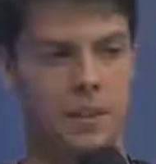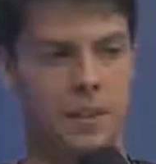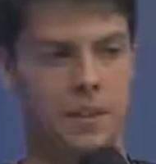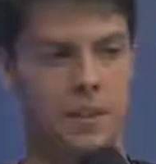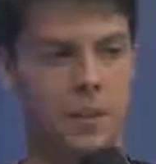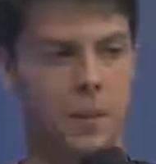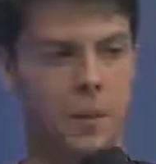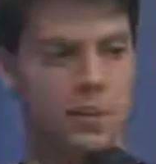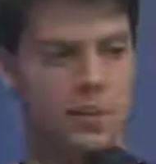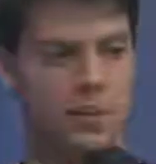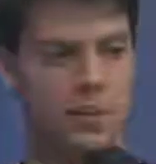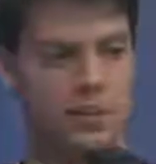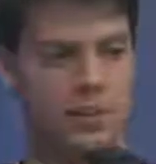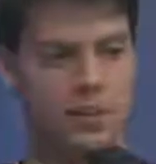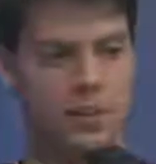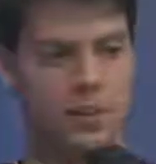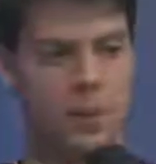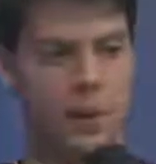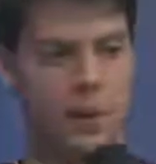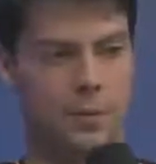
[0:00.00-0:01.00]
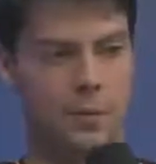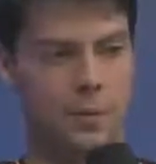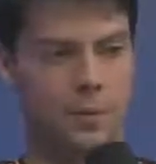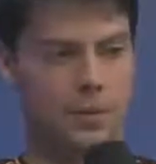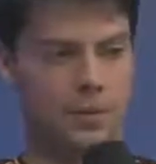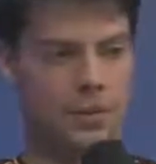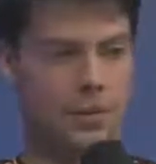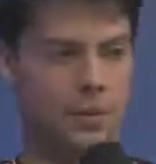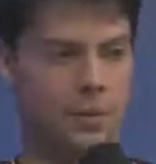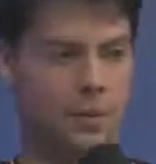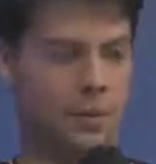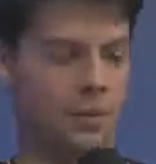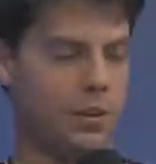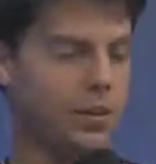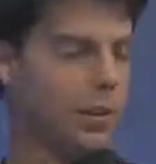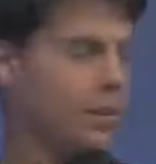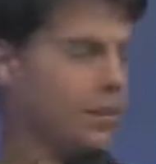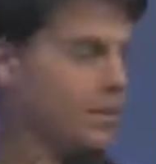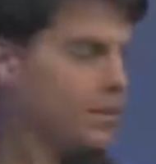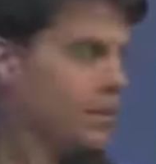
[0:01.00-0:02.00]
there was this time during Season 3
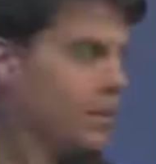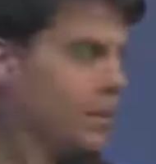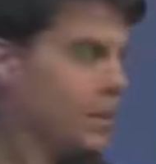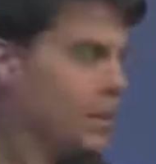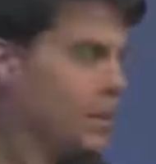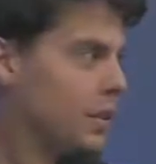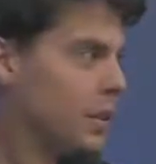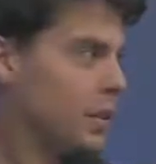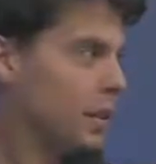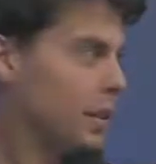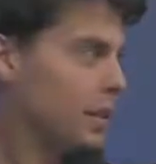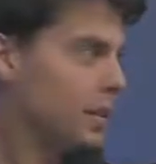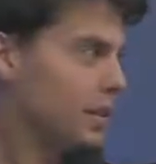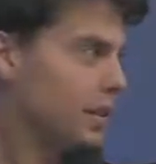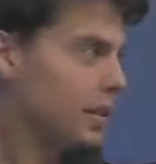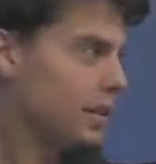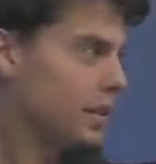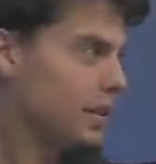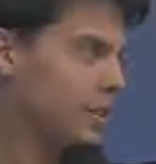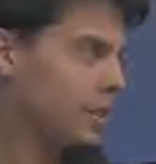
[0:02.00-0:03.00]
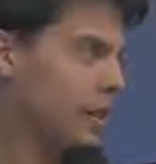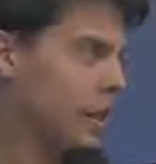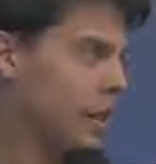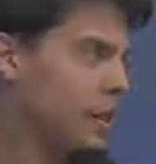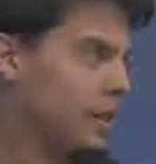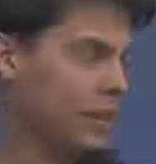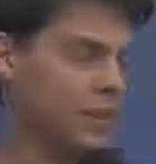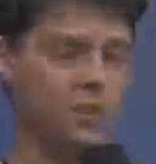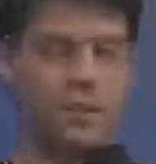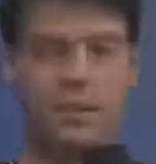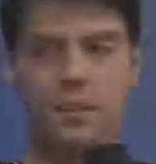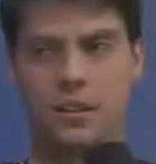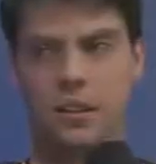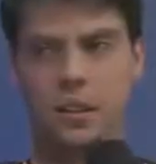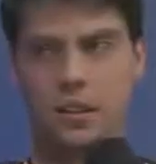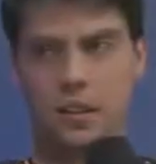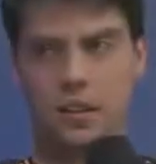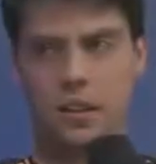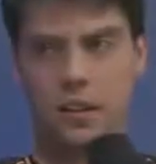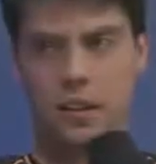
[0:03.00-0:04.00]
that it was about assassins, Kha'Zix,
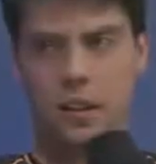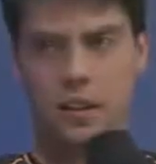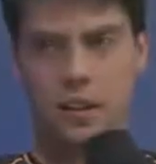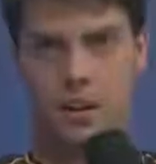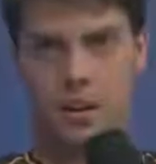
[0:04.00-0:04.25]
Zed,